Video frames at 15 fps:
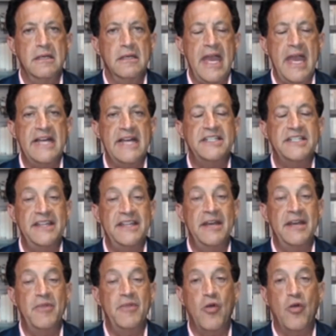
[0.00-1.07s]
asking
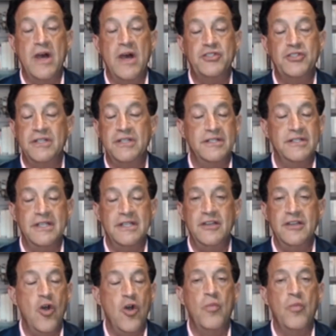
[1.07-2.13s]
them the questions that
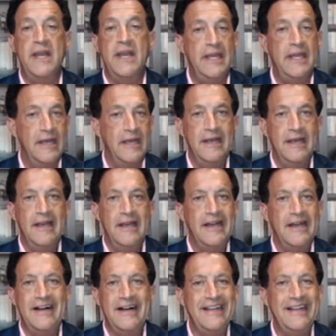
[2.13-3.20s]
nobody
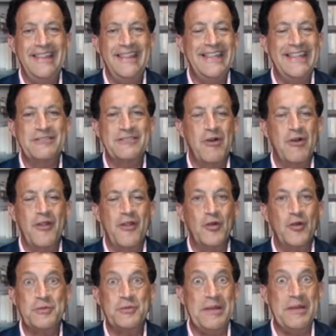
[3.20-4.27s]
that's one of
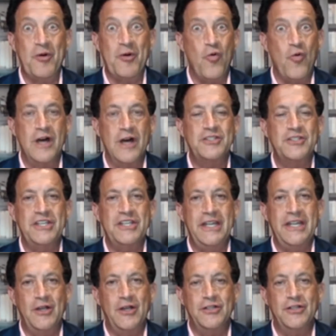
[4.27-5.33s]
those people wants to
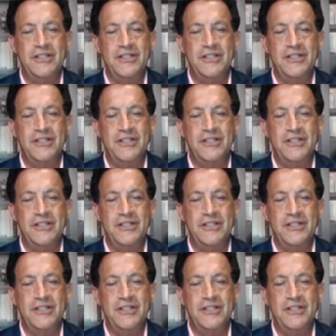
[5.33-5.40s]
hear.